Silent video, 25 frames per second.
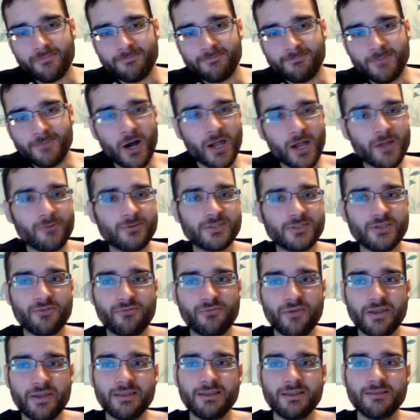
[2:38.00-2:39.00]
I was
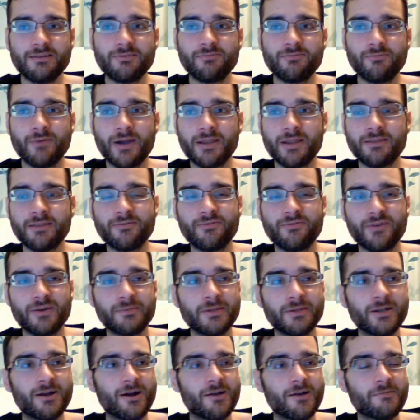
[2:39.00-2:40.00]
offended when
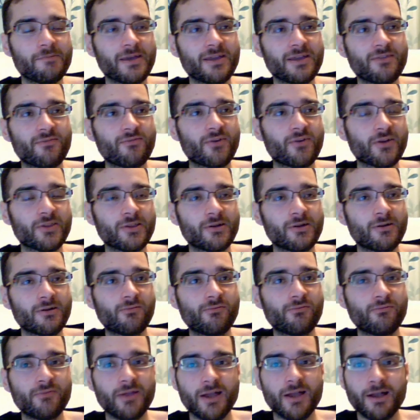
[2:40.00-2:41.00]
Family Guy made fun
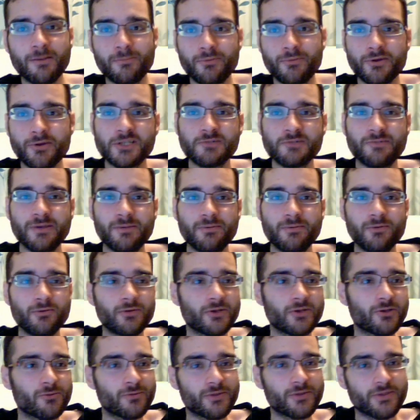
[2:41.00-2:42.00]
of British people,
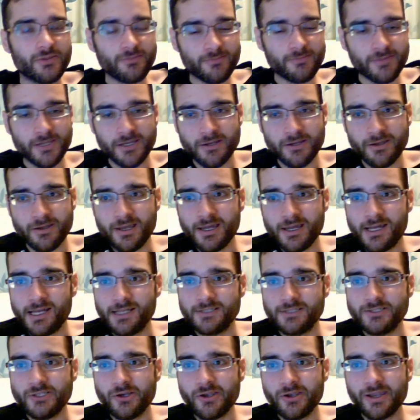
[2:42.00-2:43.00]
with the
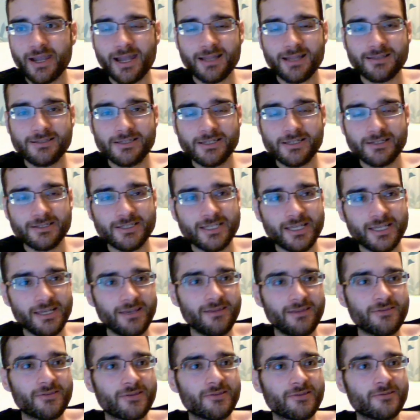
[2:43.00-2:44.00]
gigantic
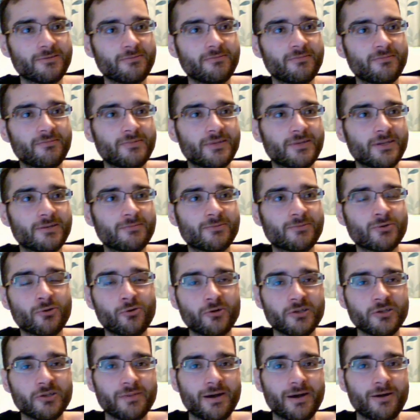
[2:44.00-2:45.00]
teeth and the
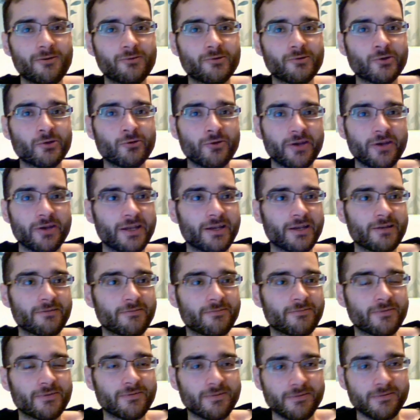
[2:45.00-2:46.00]
talking about cricket,
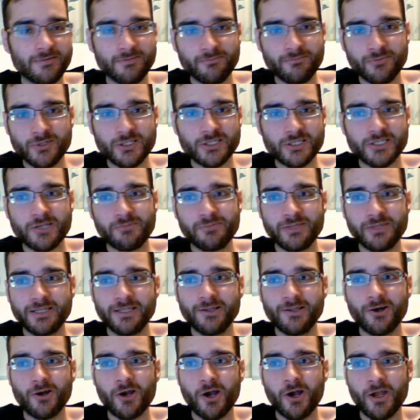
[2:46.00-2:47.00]
which is
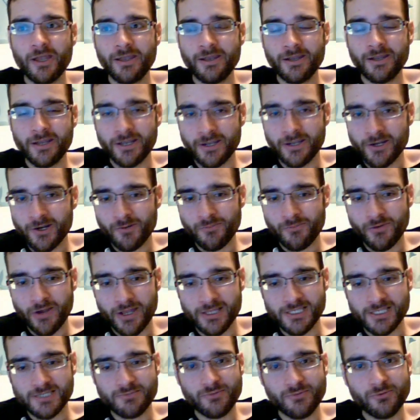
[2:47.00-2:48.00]
completely
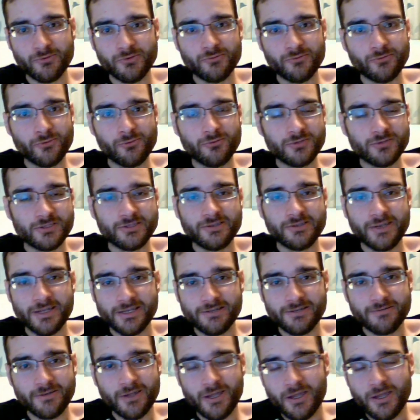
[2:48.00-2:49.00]
incomprehensible, the rules that
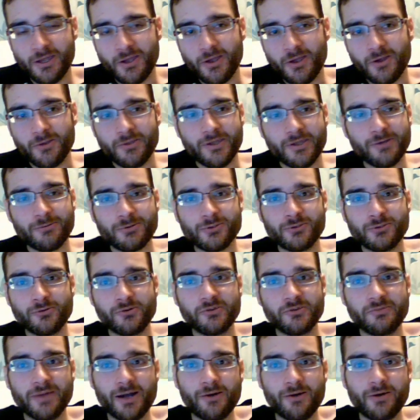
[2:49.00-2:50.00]
they were
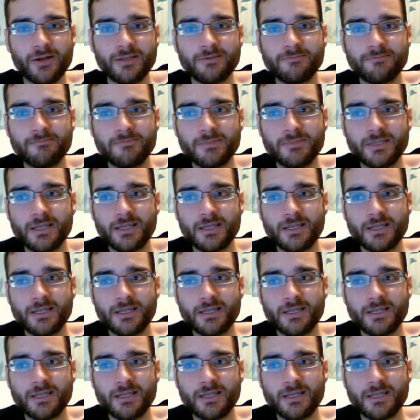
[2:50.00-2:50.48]
talking about, and